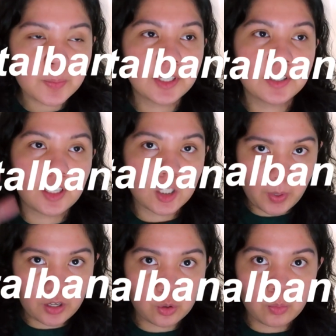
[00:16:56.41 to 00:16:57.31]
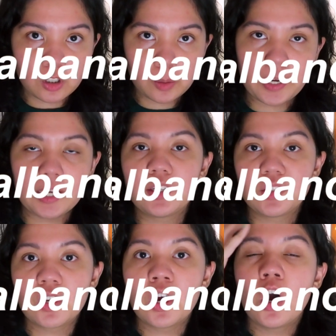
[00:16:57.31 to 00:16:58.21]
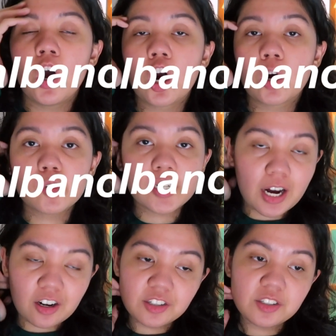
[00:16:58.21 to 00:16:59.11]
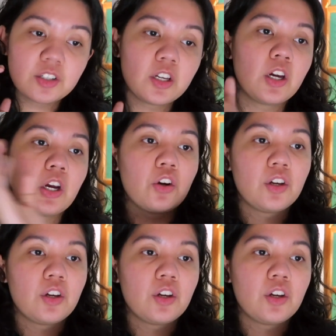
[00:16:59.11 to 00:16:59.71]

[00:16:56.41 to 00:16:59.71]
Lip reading: because Inspector Montalban is our protagonist here.